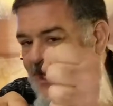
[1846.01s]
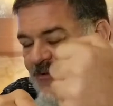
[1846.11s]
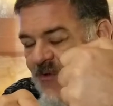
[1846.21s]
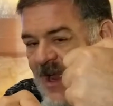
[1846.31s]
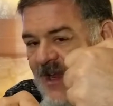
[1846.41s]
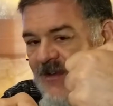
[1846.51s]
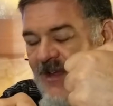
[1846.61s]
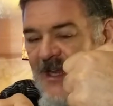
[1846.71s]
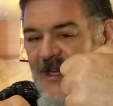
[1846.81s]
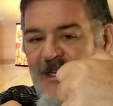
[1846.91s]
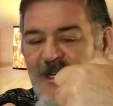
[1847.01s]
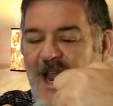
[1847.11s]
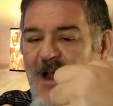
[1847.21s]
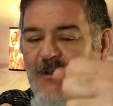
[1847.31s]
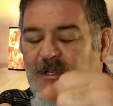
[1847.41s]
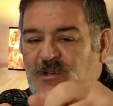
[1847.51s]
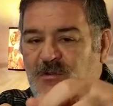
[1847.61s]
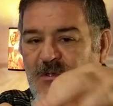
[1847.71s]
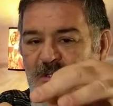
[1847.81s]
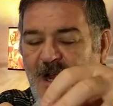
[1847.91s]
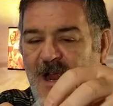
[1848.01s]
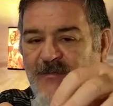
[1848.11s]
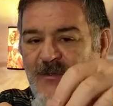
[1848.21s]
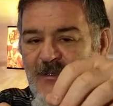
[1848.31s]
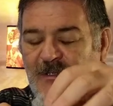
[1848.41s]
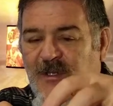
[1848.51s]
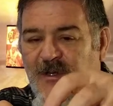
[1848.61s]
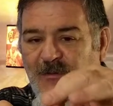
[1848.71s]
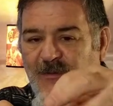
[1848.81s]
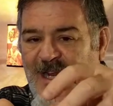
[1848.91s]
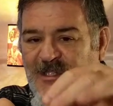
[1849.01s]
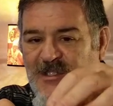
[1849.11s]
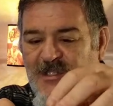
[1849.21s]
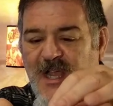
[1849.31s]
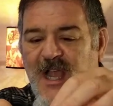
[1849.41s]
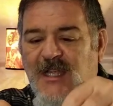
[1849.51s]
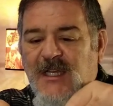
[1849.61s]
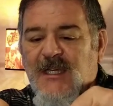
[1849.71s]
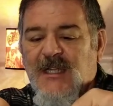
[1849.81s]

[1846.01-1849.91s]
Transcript: try and tighten it down with a screwdriver or, a ratchet socket.